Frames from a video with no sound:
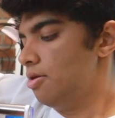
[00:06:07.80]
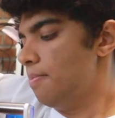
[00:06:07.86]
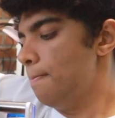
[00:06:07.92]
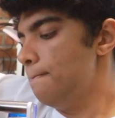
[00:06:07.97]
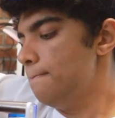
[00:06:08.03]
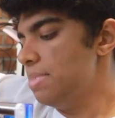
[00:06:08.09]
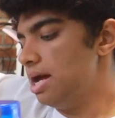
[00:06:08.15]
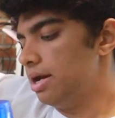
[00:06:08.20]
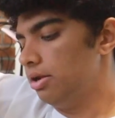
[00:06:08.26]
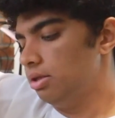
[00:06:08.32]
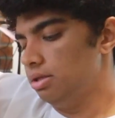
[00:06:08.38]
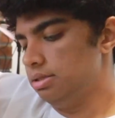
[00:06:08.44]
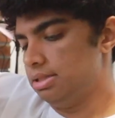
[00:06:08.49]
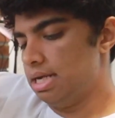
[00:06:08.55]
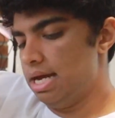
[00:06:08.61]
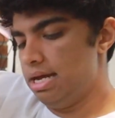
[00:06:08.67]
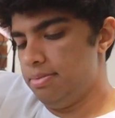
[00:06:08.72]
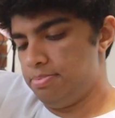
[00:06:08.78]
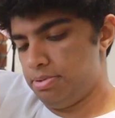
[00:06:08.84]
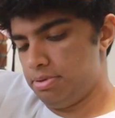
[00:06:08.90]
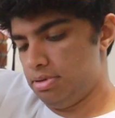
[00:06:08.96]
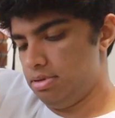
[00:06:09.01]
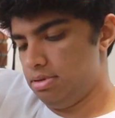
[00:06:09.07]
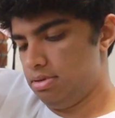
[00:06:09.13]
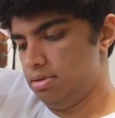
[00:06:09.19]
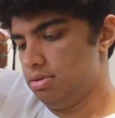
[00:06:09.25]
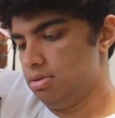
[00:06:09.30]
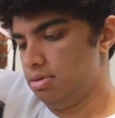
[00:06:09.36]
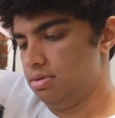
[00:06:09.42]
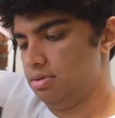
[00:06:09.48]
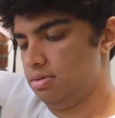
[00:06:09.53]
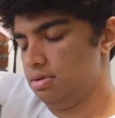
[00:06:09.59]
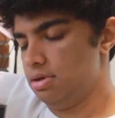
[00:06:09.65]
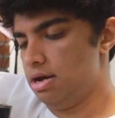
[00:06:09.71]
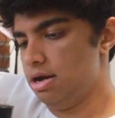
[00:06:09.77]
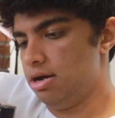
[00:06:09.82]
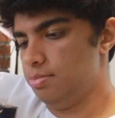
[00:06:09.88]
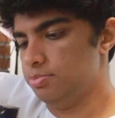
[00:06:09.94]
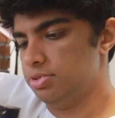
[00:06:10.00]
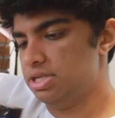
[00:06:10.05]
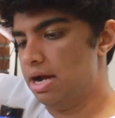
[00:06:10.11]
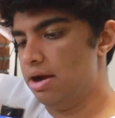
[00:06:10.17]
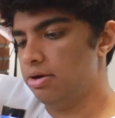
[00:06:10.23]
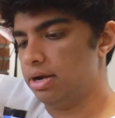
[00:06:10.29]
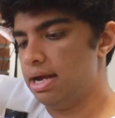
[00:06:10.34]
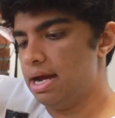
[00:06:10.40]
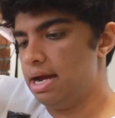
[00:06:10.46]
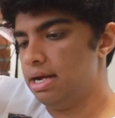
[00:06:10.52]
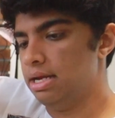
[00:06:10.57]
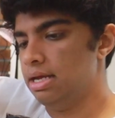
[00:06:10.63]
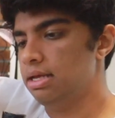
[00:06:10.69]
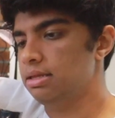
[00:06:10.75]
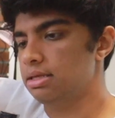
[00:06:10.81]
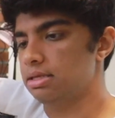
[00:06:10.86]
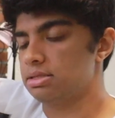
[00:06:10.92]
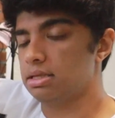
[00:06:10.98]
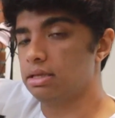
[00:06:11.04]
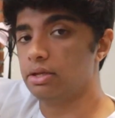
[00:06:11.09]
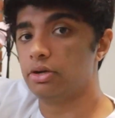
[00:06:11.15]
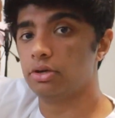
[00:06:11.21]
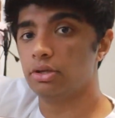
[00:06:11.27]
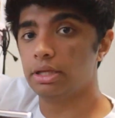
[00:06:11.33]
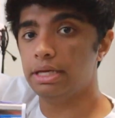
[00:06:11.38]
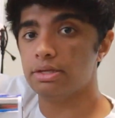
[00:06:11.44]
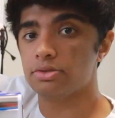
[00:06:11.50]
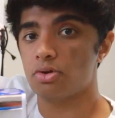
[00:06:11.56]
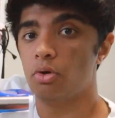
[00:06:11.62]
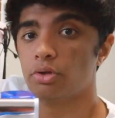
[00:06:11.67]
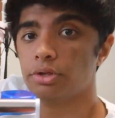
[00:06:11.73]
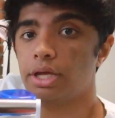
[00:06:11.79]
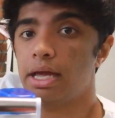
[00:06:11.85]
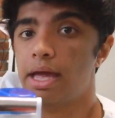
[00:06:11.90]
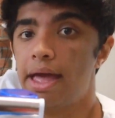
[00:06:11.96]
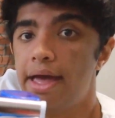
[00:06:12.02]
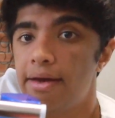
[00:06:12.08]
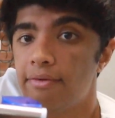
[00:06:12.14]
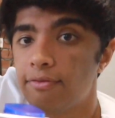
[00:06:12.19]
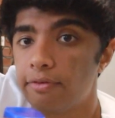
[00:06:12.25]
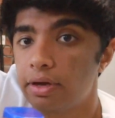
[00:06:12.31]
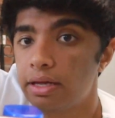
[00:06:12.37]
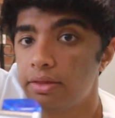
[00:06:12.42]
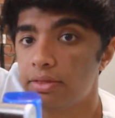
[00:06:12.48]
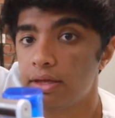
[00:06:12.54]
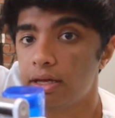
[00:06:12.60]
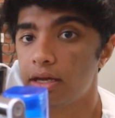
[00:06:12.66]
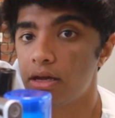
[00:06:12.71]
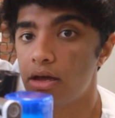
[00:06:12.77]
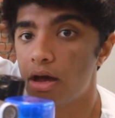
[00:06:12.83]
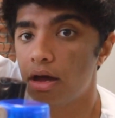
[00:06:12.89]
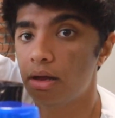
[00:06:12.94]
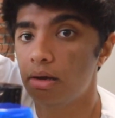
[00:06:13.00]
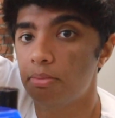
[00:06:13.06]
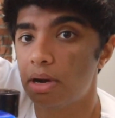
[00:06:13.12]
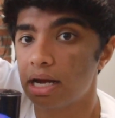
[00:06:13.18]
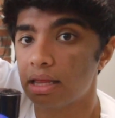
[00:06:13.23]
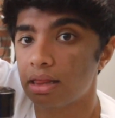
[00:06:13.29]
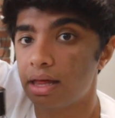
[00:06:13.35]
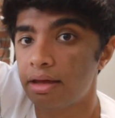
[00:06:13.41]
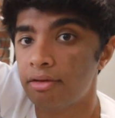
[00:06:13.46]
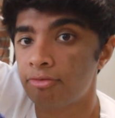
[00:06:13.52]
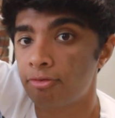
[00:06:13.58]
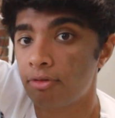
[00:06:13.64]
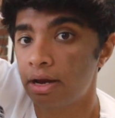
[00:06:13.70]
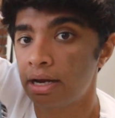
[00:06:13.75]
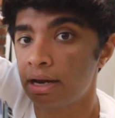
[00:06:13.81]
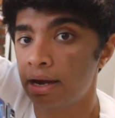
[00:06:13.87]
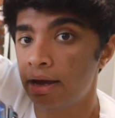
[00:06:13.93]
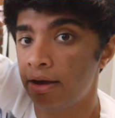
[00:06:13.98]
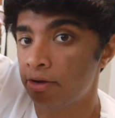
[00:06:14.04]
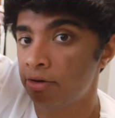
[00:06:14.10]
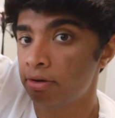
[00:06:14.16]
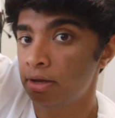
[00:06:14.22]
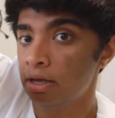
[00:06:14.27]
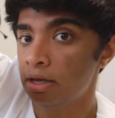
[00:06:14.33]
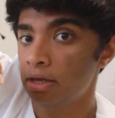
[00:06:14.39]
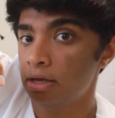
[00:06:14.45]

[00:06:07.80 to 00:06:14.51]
metal type shower caddy. This literally is holding everything in my life right now.